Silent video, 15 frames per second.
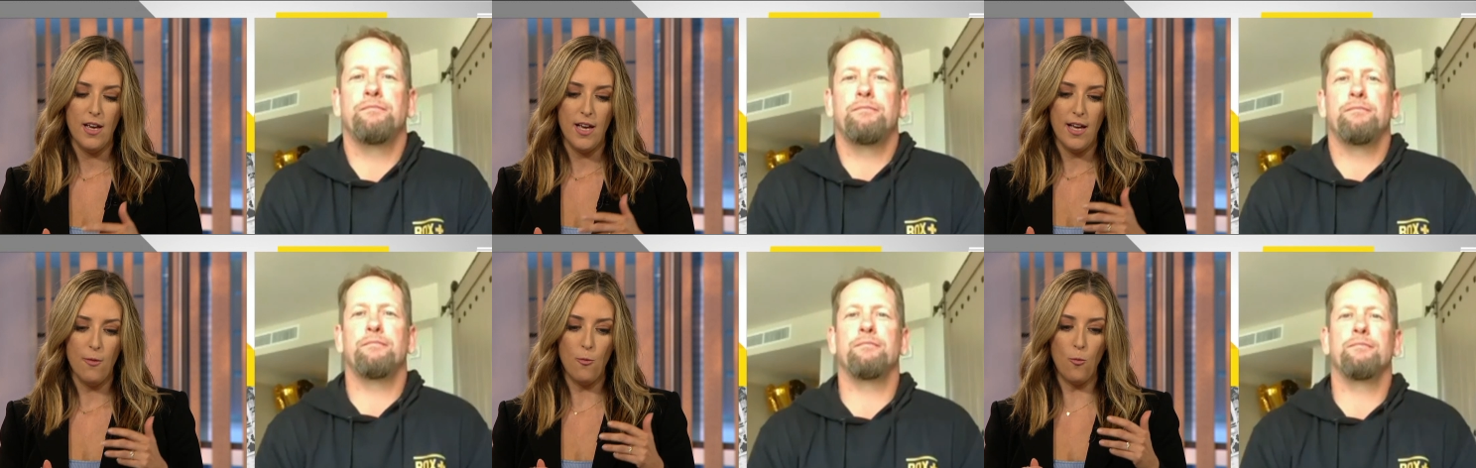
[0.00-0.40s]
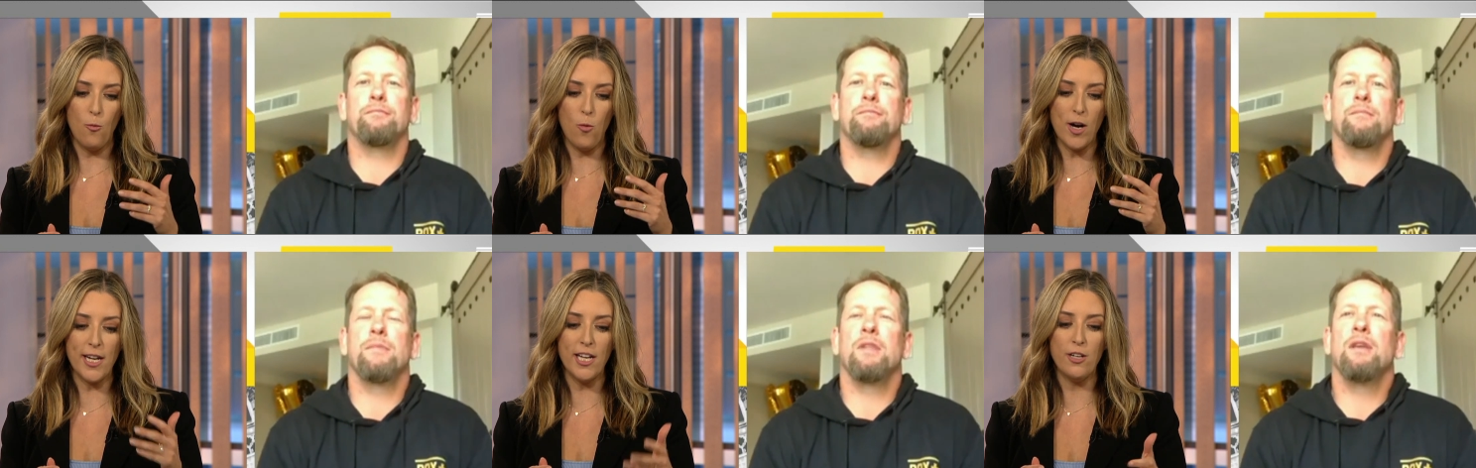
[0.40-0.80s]

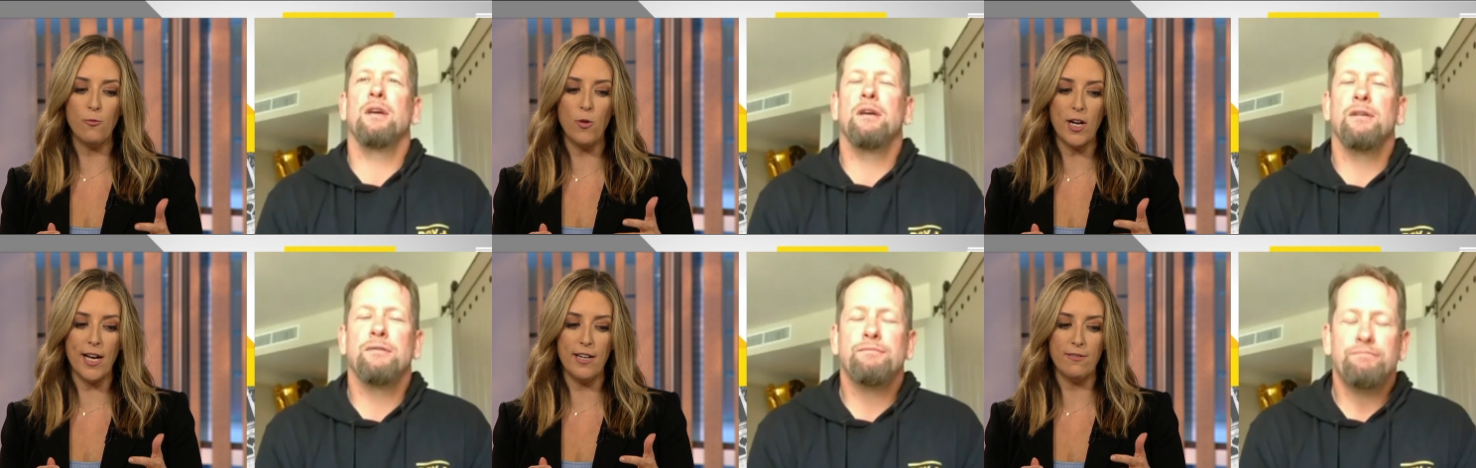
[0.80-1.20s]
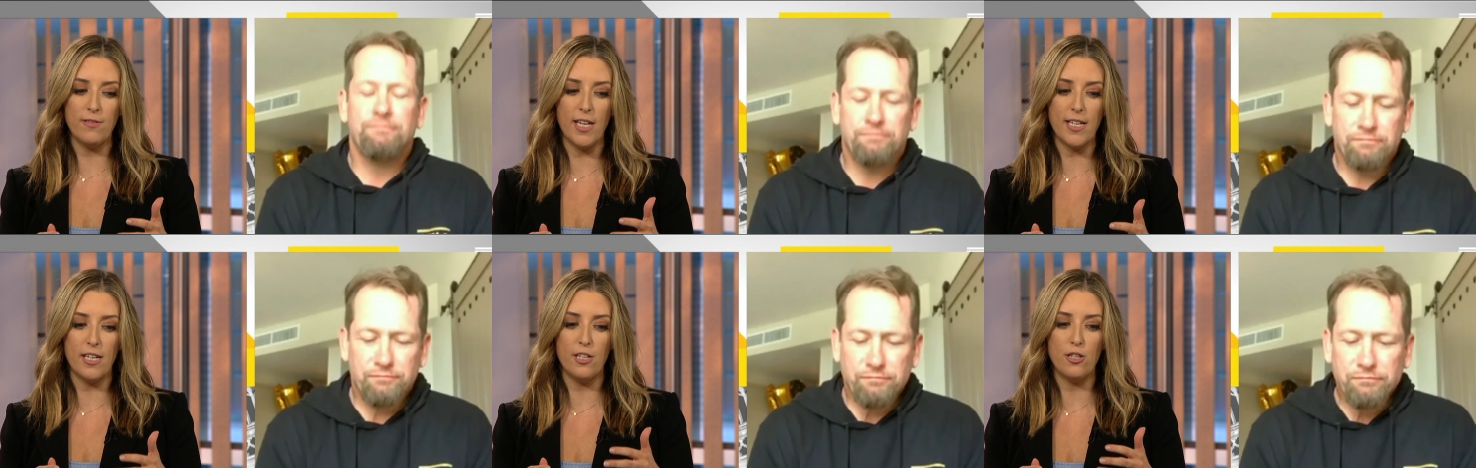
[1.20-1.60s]
Speaker 1: What can what kind of
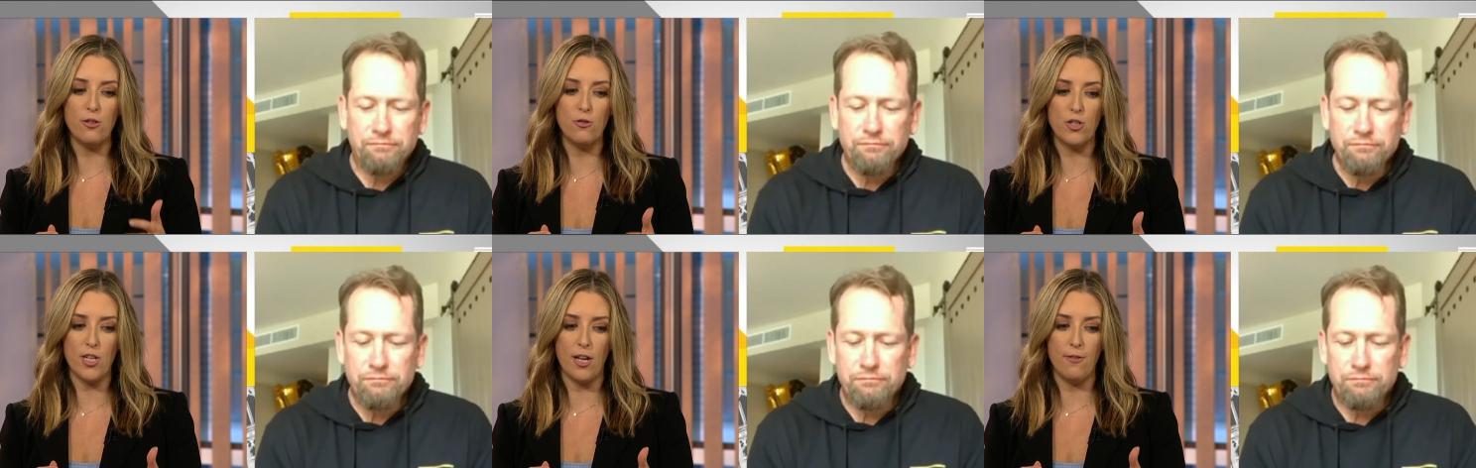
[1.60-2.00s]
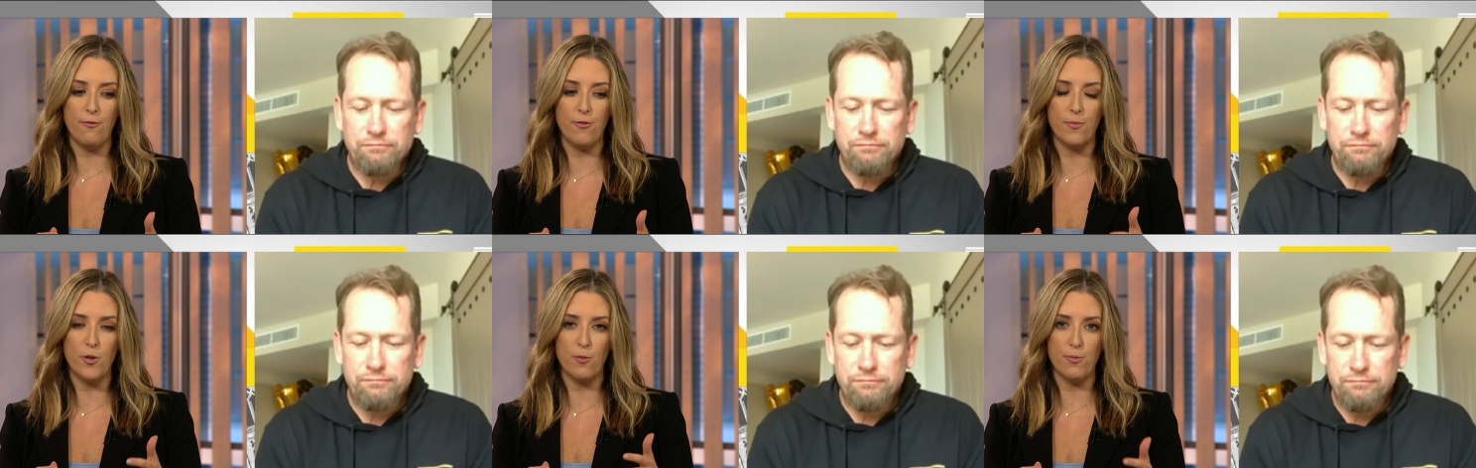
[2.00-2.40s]
light can you shed
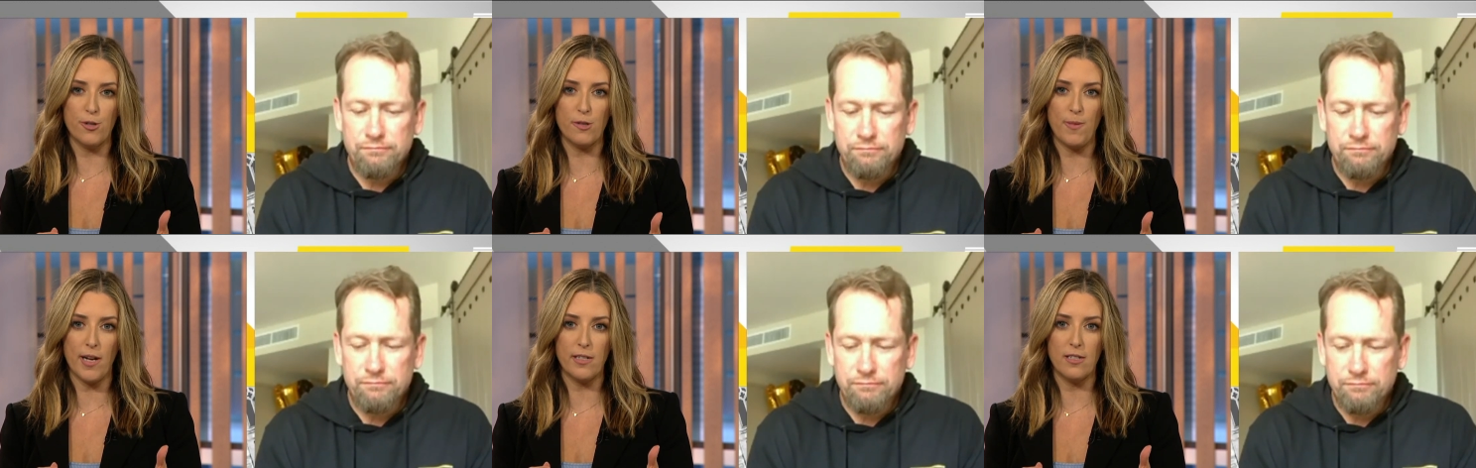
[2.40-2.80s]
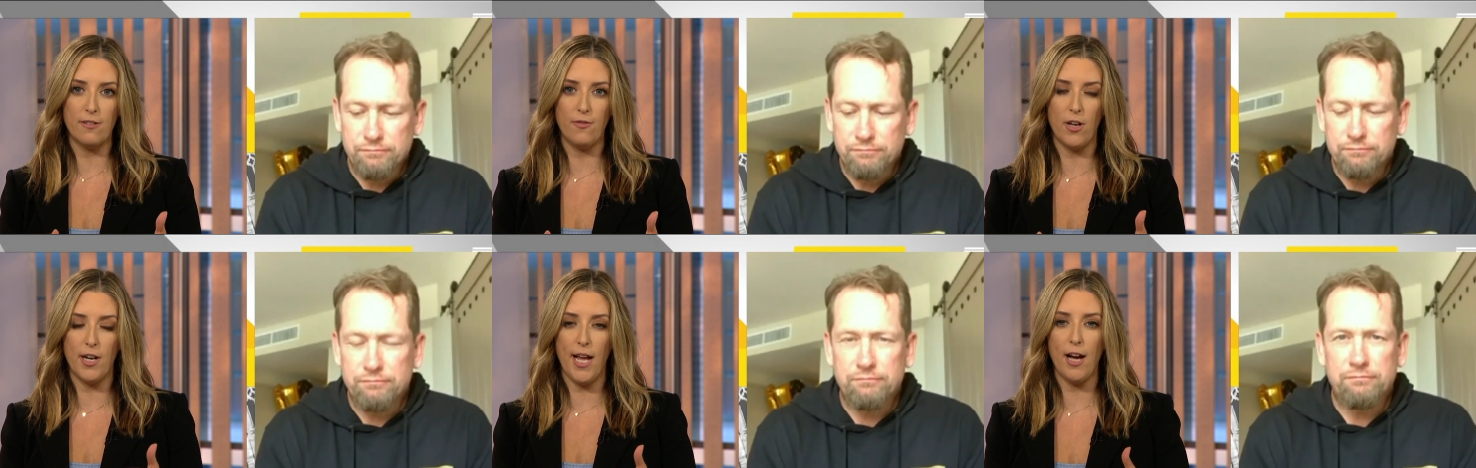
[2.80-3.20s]
from your
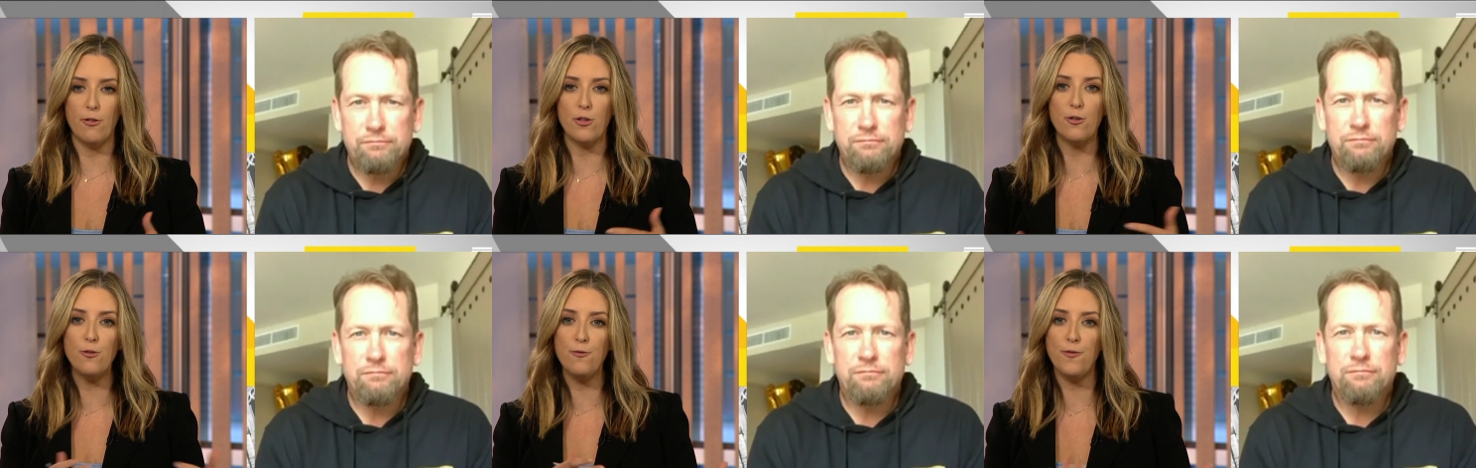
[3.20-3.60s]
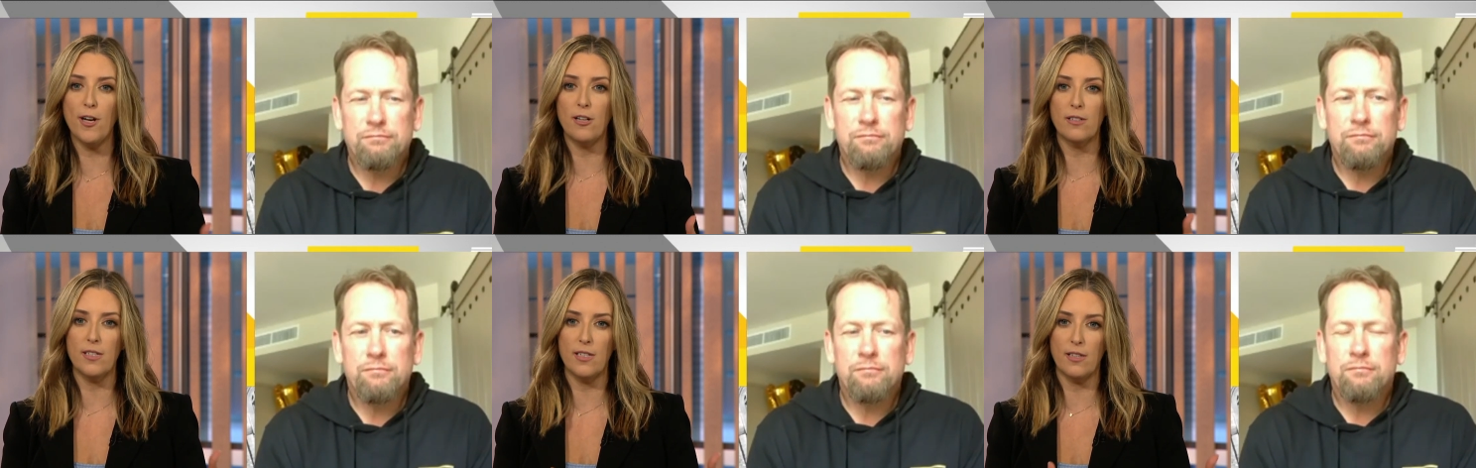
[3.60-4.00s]
perspective on how you
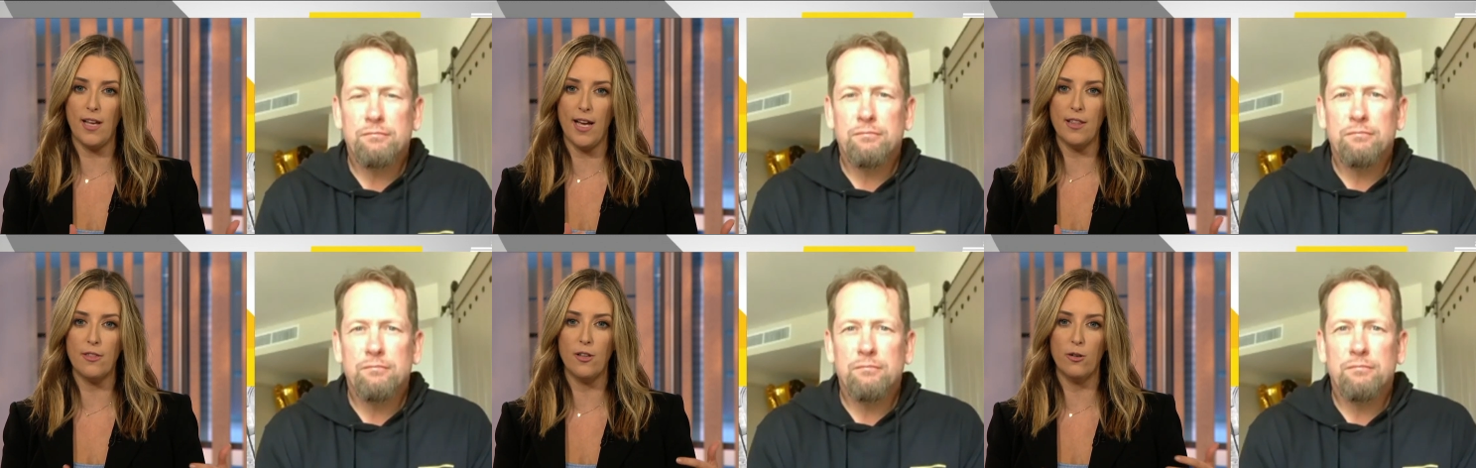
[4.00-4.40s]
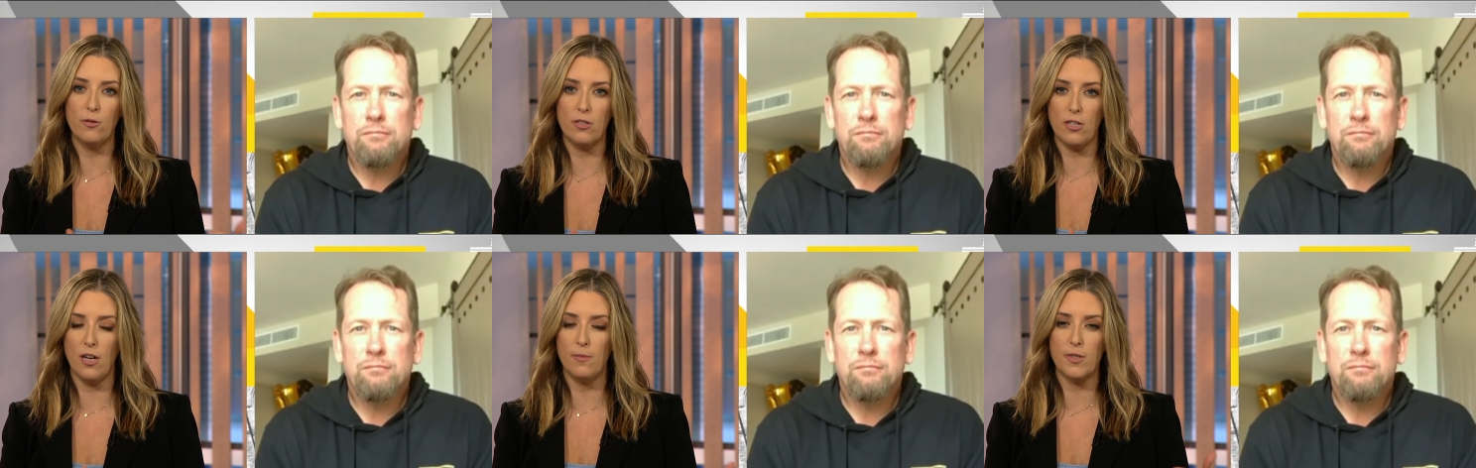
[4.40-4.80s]
felt it, at
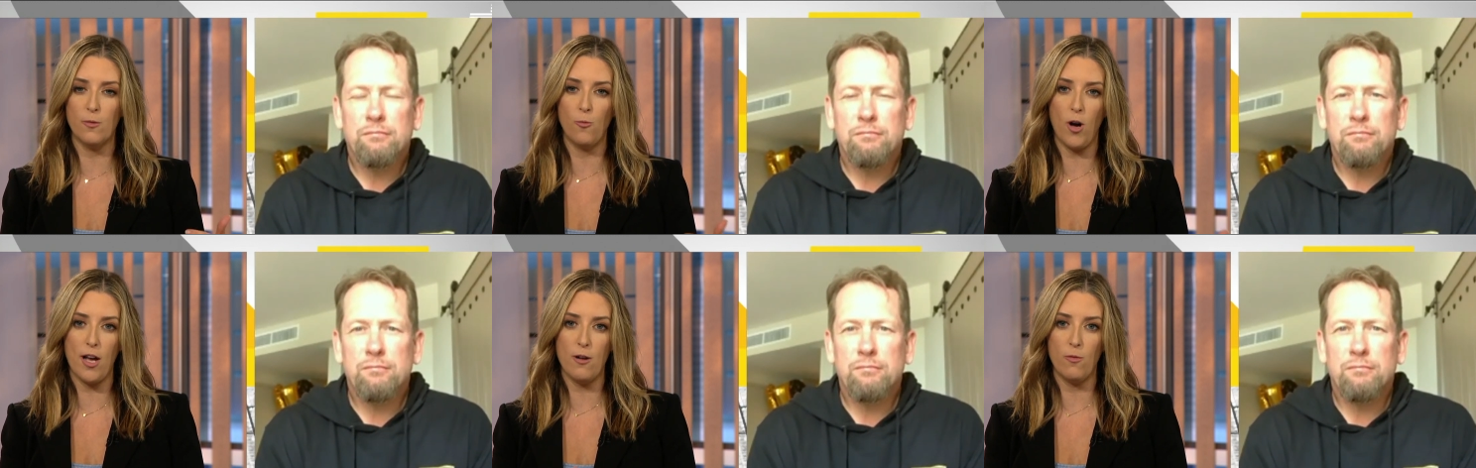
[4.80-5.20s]
those times and why it